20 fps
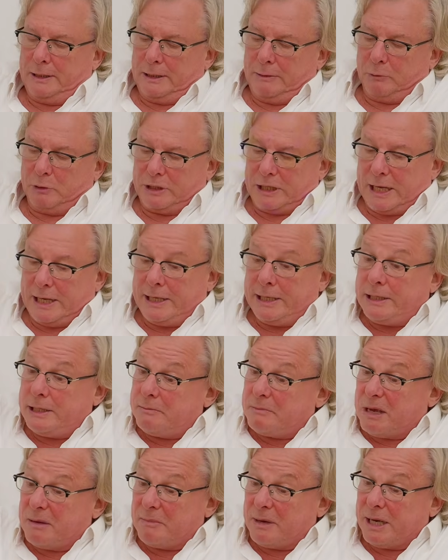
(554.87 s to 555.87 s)
What I had in
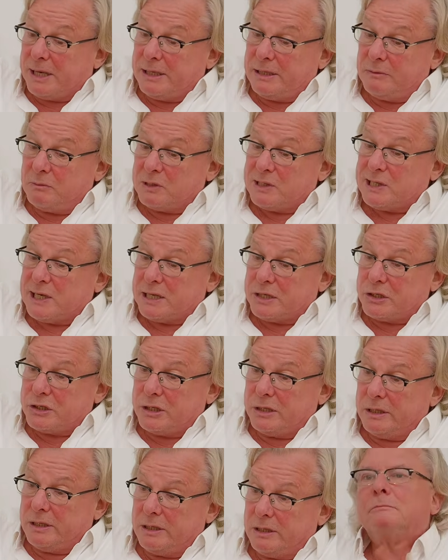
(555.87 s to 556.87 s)
my mind was
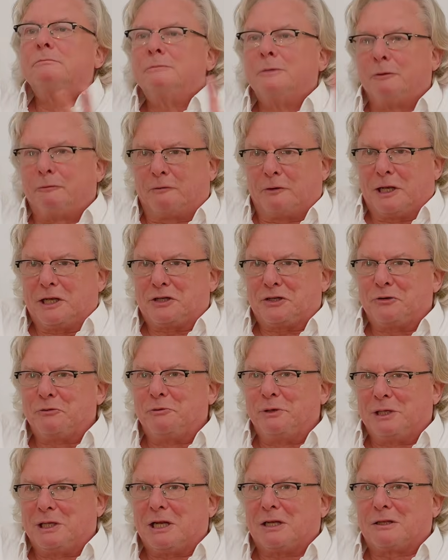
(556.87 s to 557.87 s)
actually fresh,
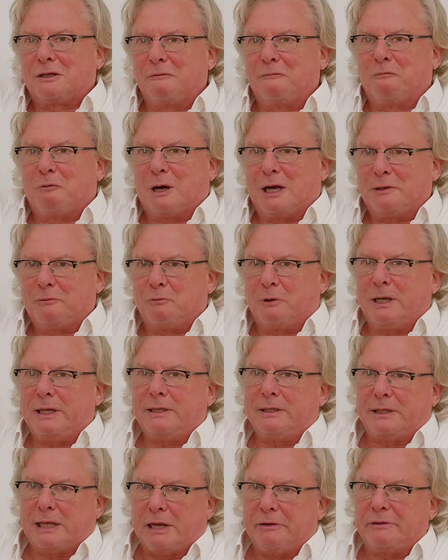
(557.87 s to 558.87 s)
reductive white
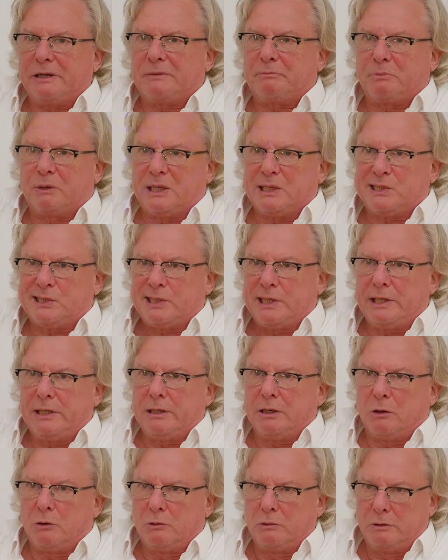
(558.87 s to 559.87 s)
wine, direct pressing,
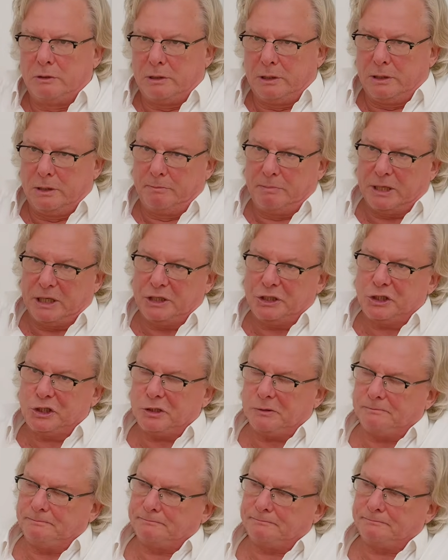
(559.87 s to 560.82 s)
whole bunch,